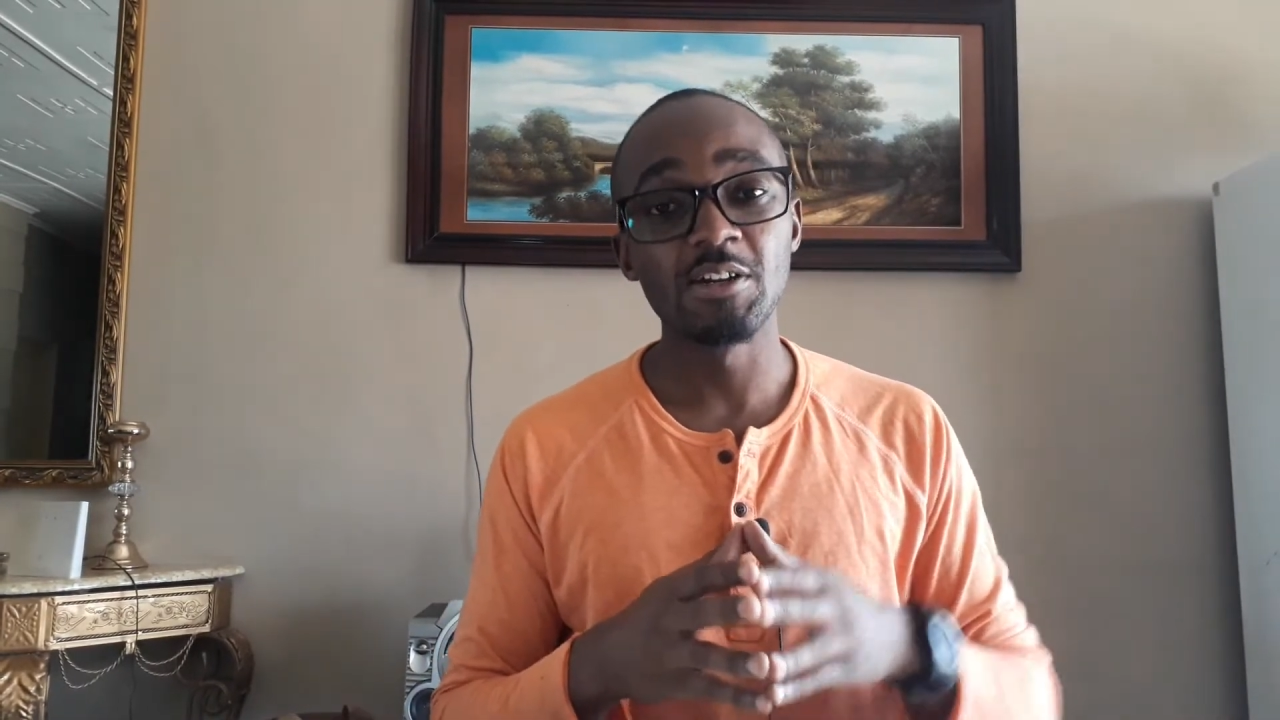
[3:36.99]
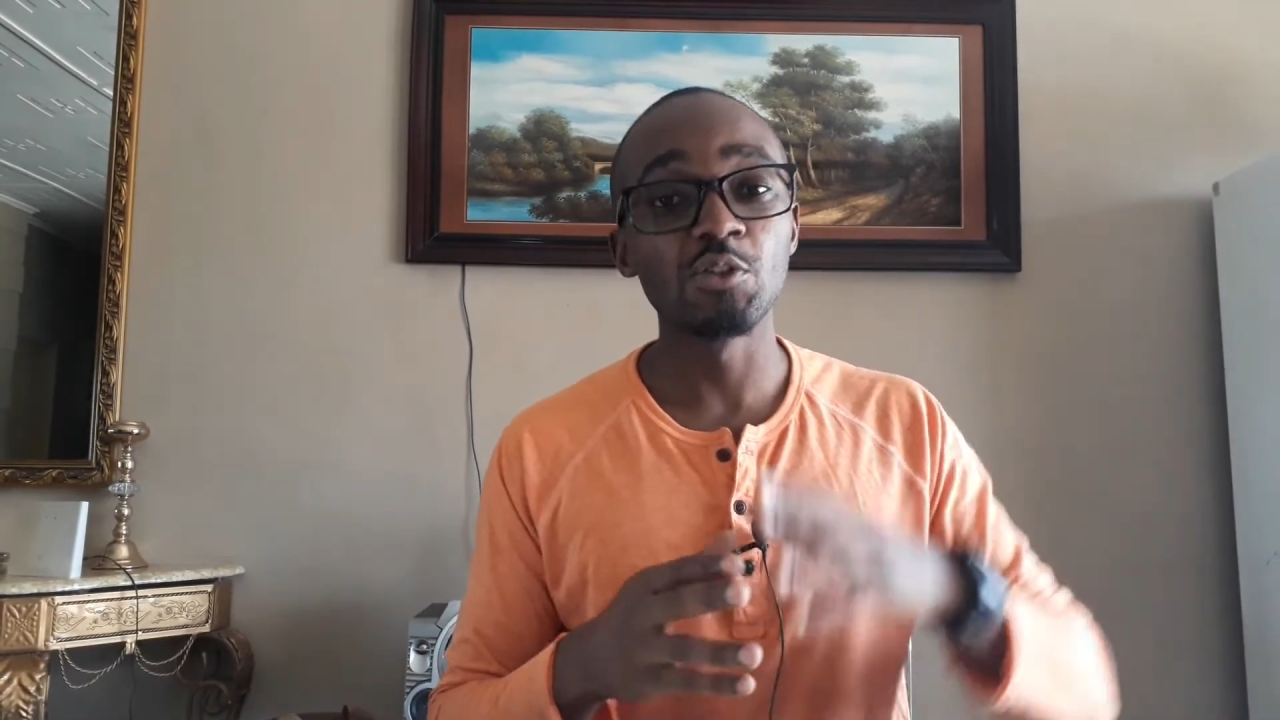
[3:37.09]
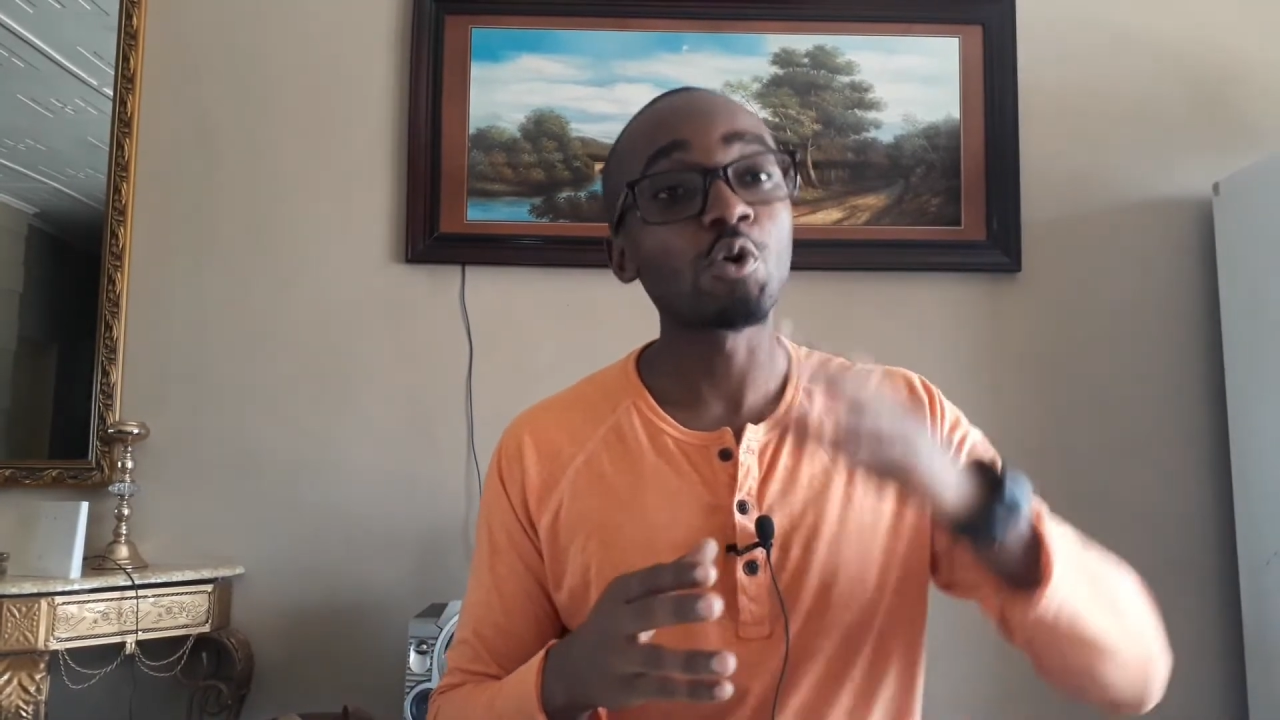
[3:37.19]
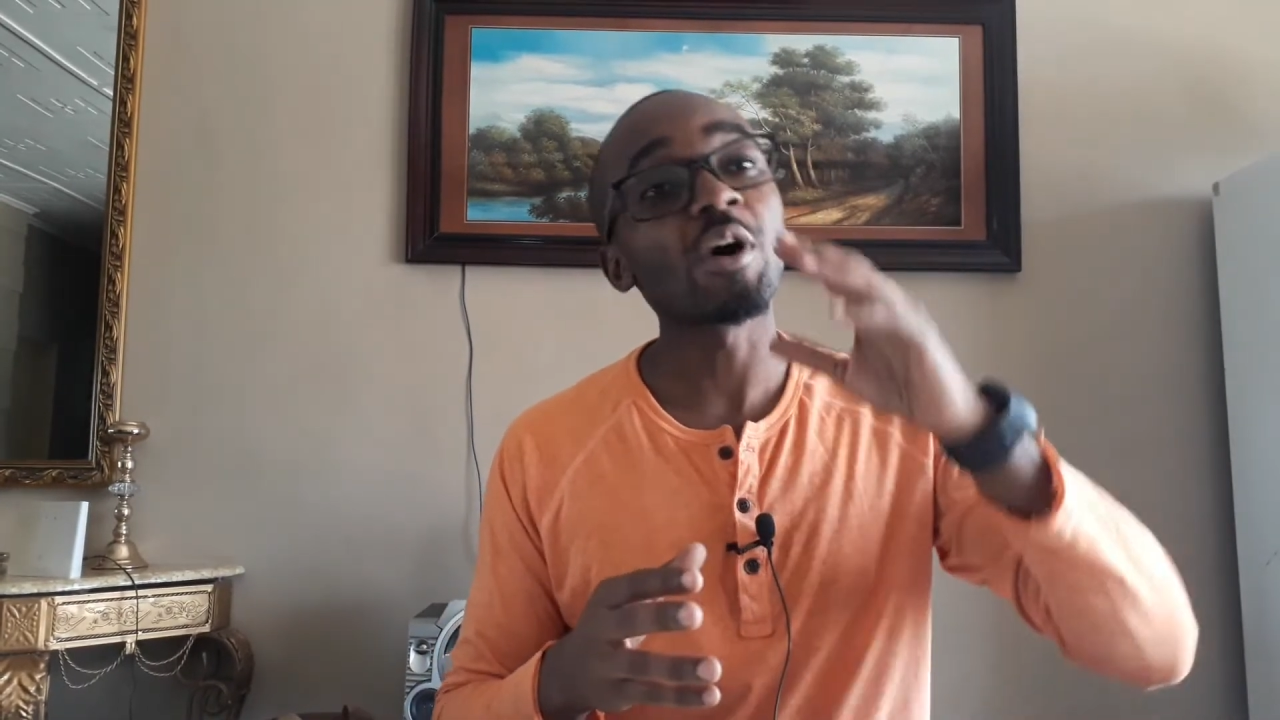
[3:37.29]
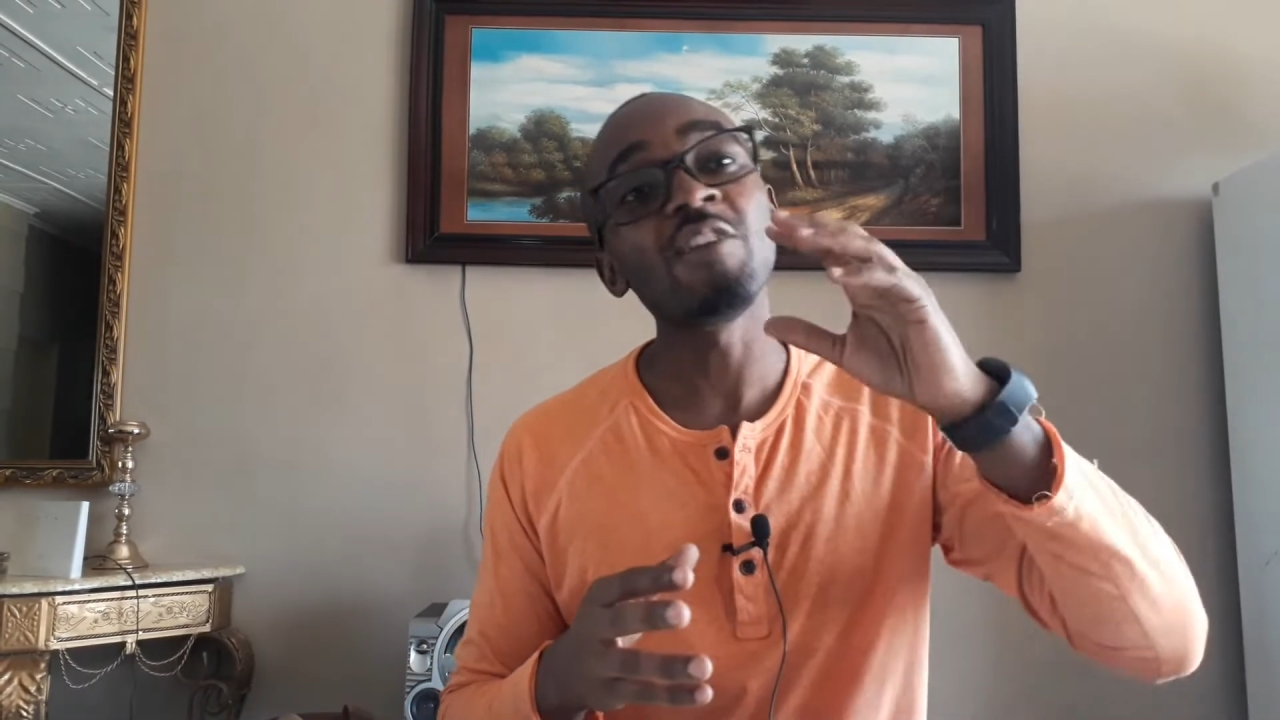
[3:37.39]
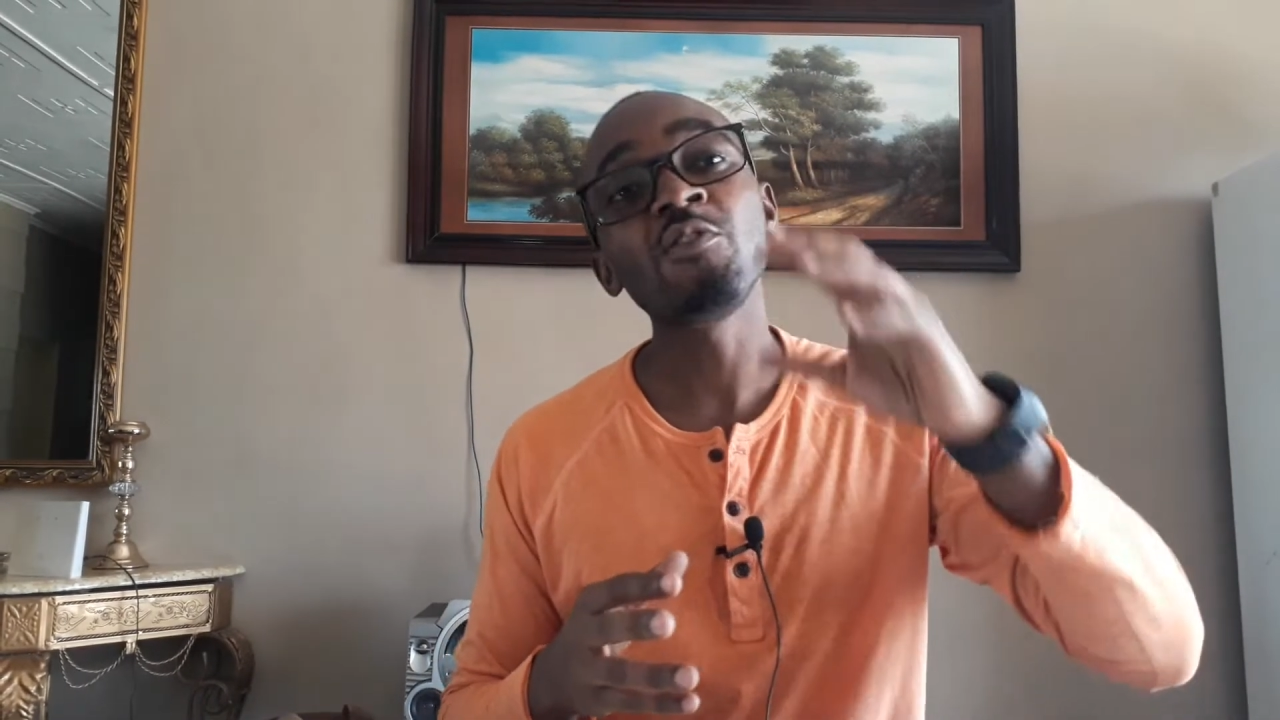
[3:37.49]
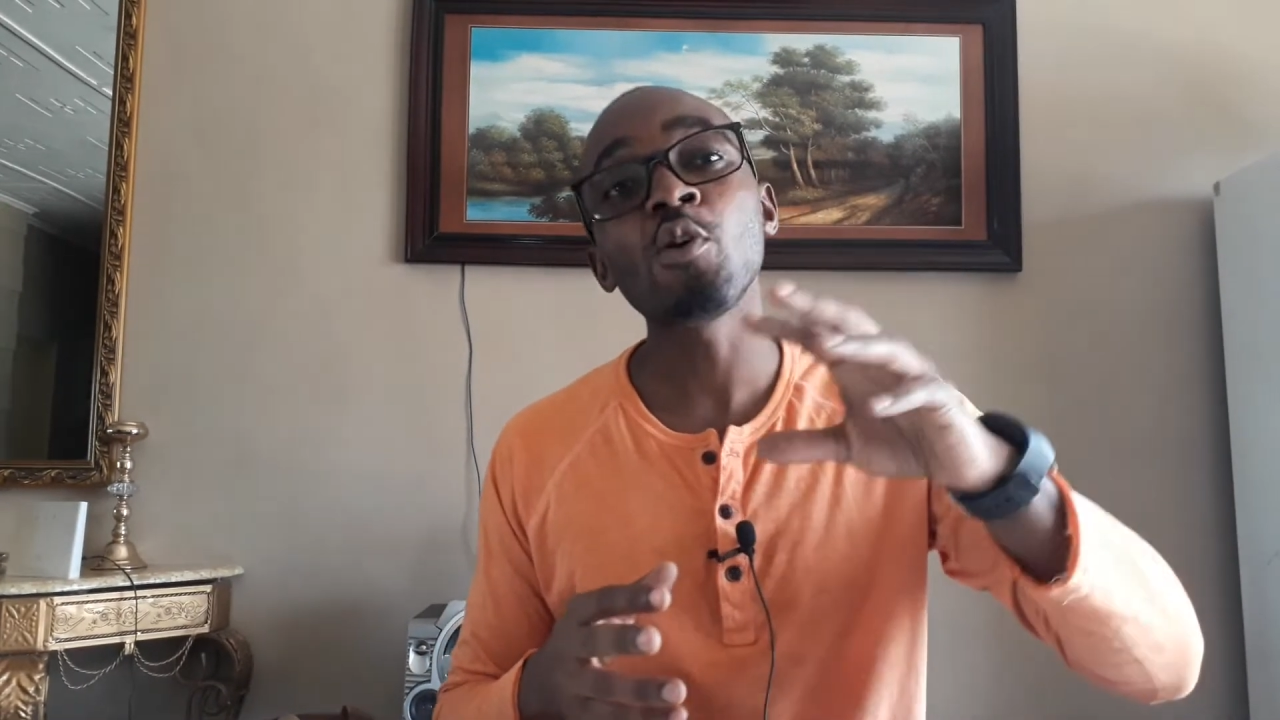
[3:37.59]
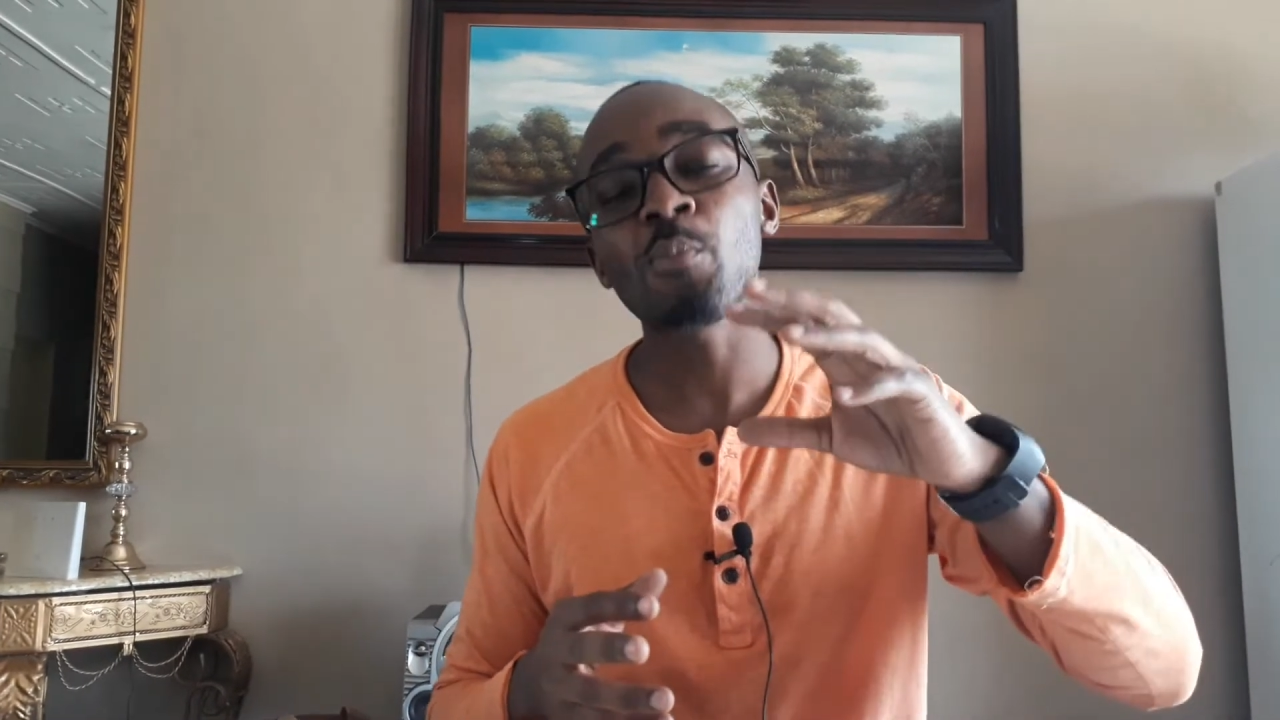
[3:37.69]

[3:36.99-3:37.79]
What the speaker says: So if you